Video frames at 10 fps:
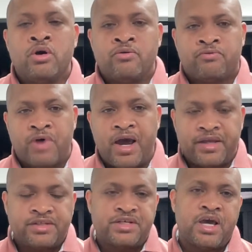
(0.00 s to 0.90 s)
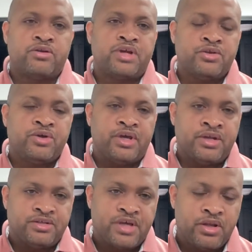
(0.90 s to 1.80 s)
find a channel that you can
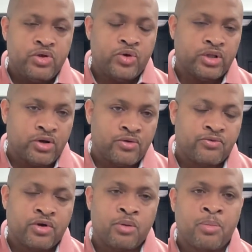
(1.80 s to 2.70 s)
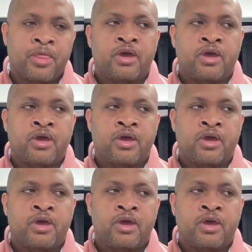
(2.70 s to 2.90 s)
entertain and you can learn from,